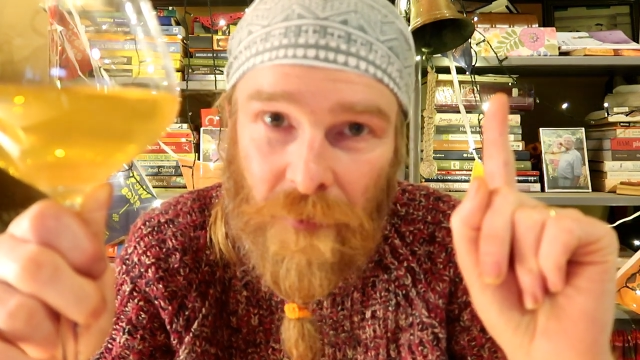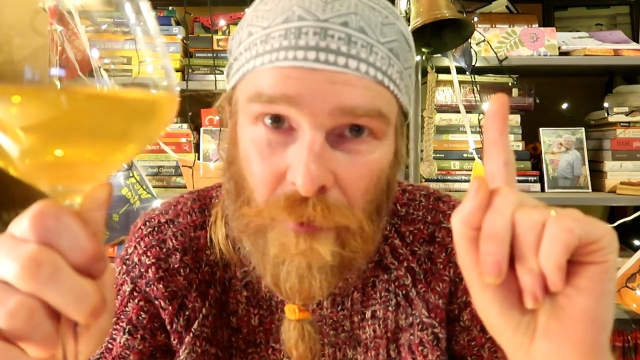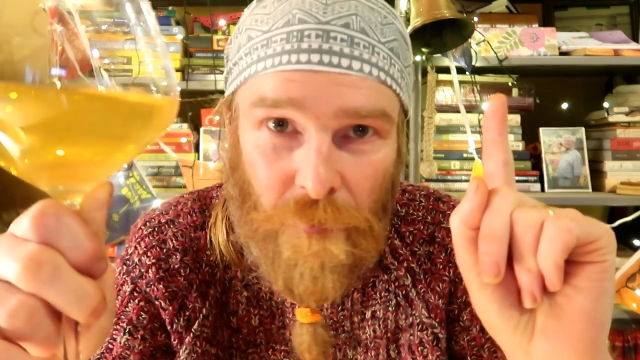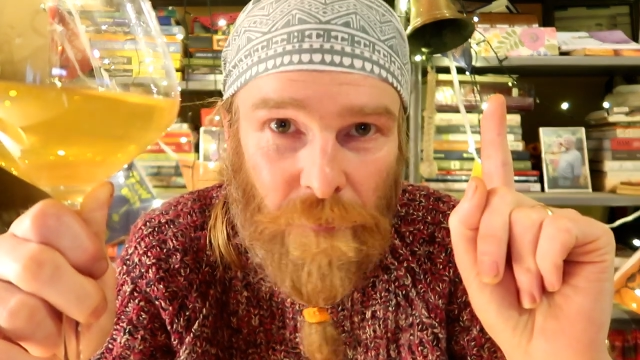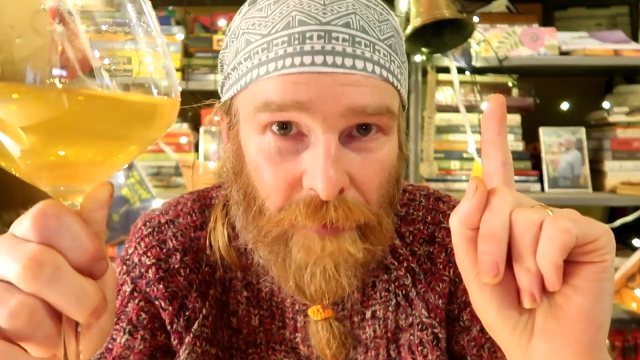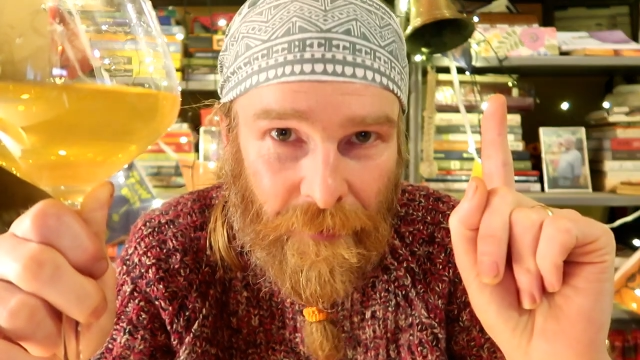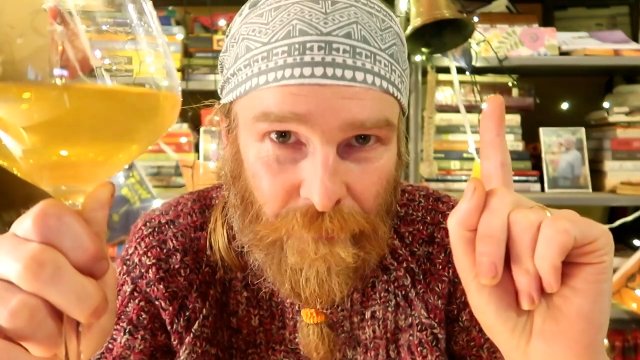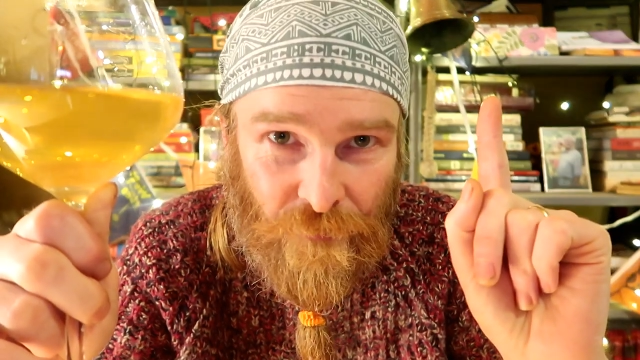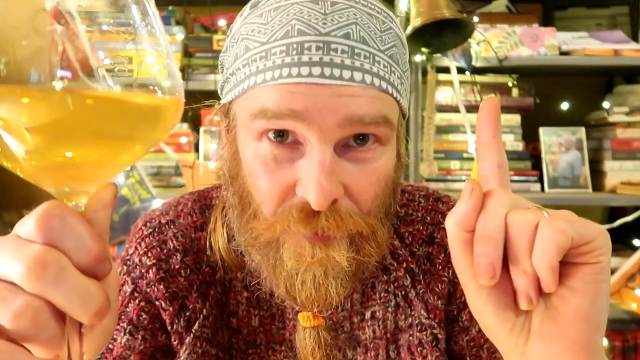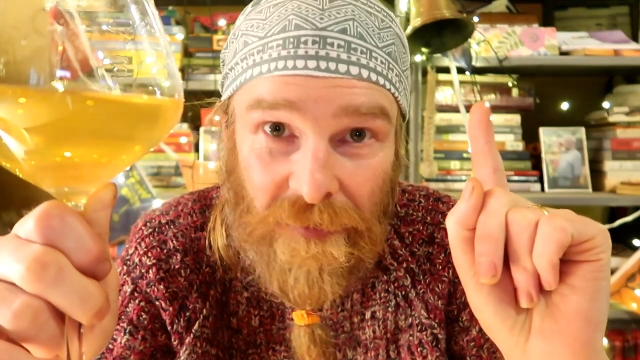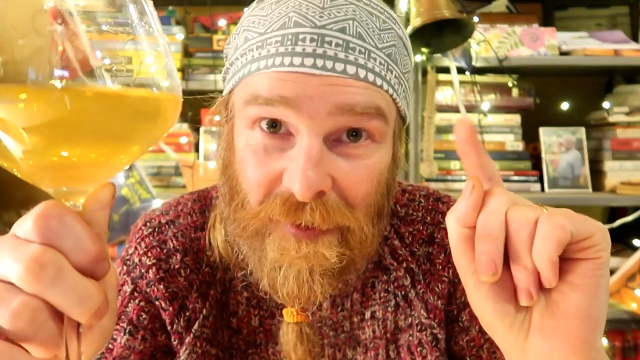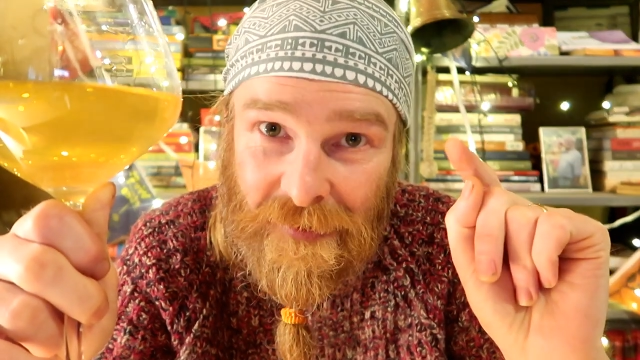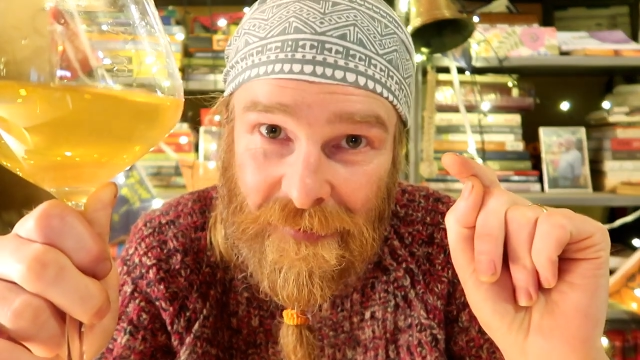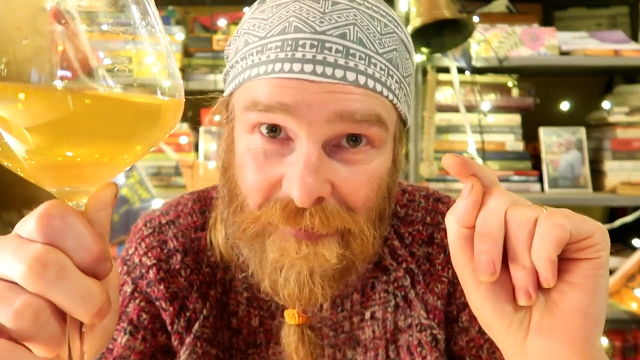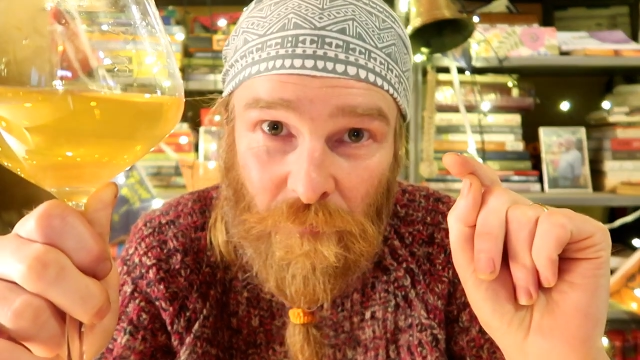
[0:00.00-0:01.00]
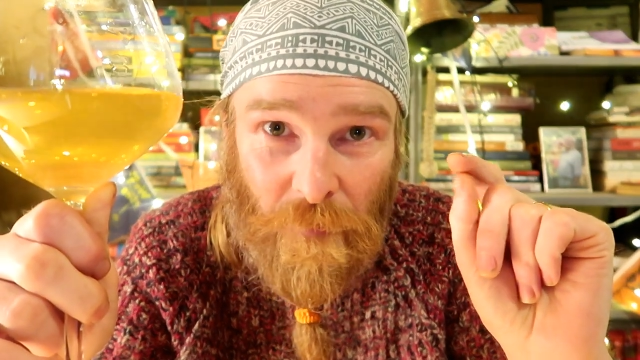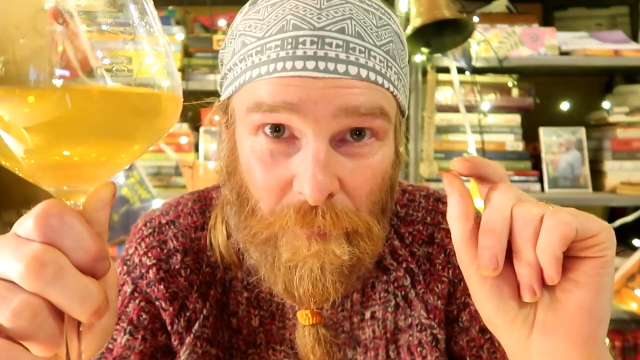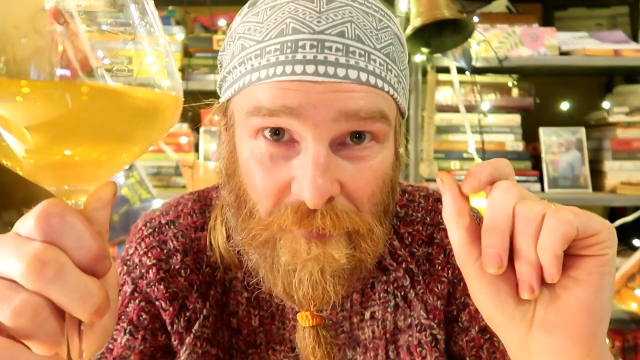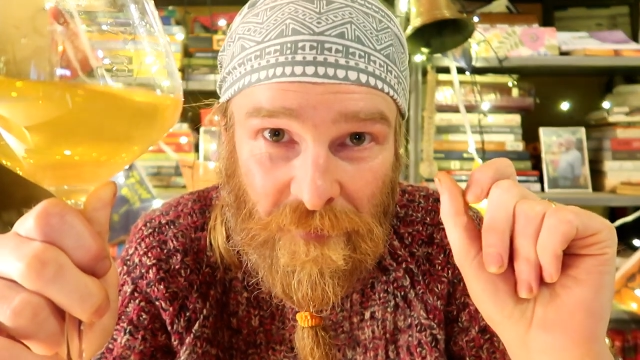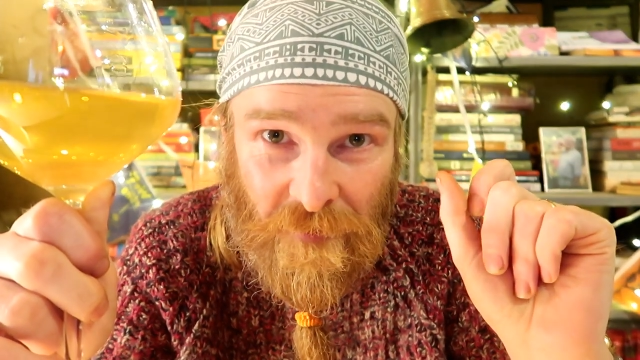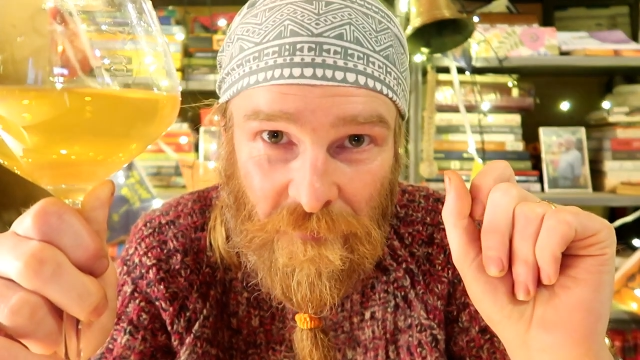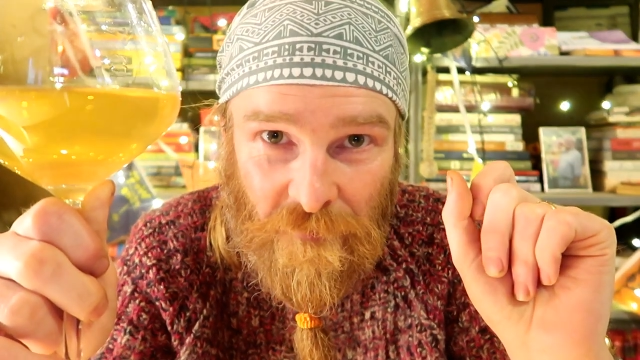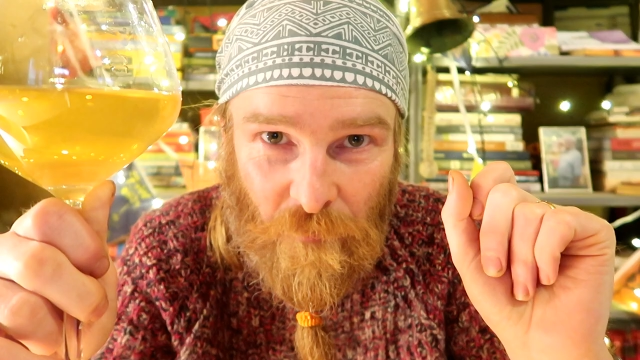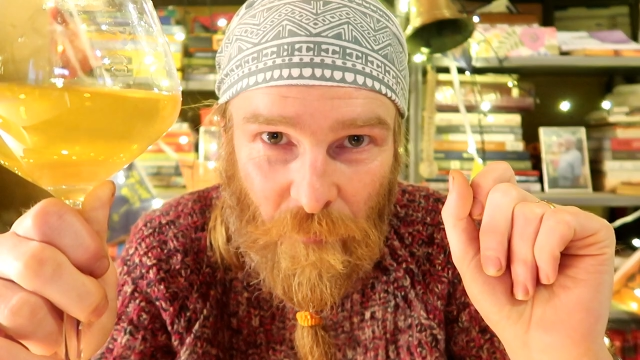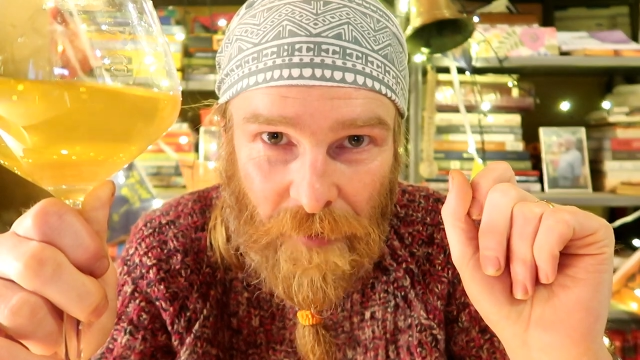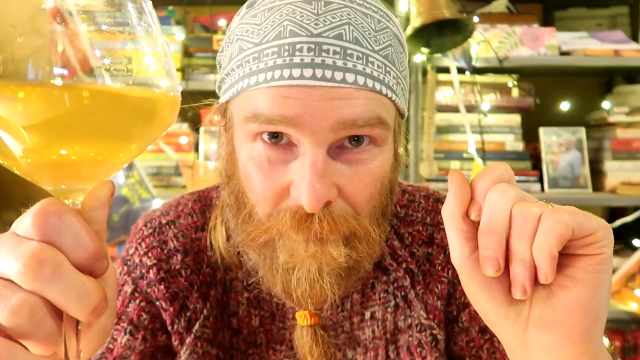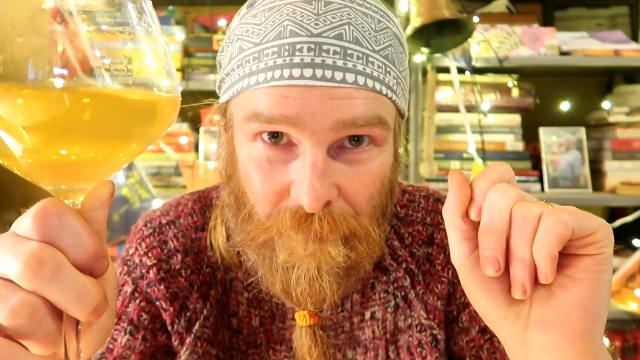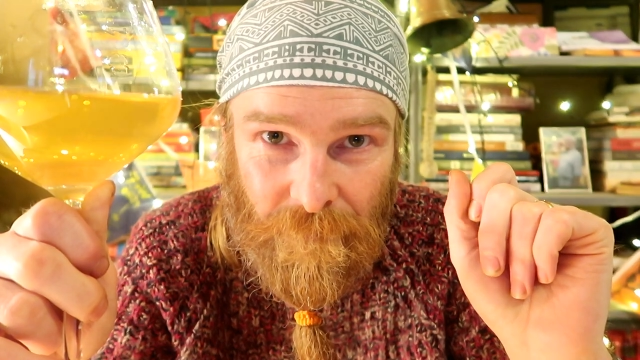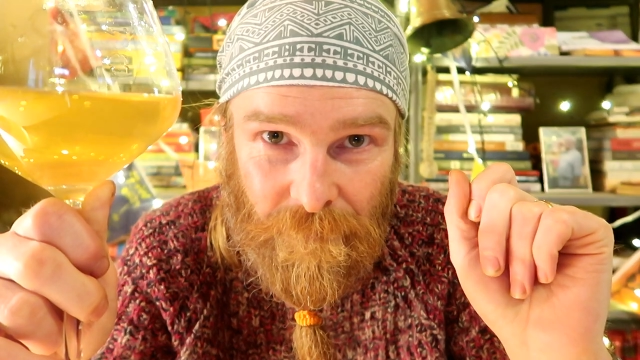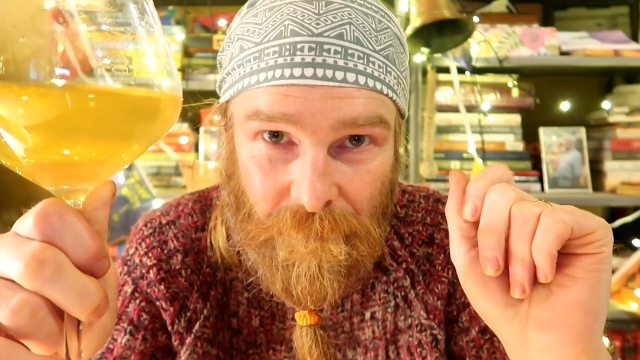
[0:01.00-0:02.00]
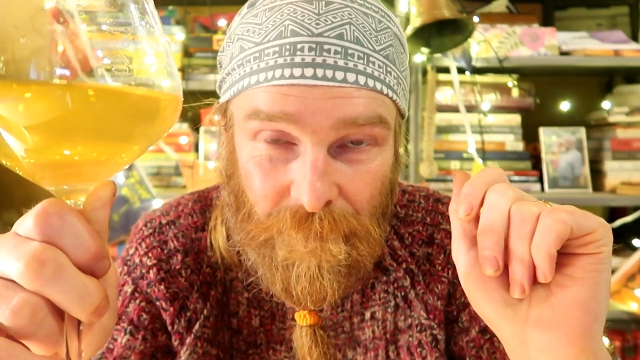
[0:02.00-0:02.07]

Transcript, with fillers: go around tasting women's underwear.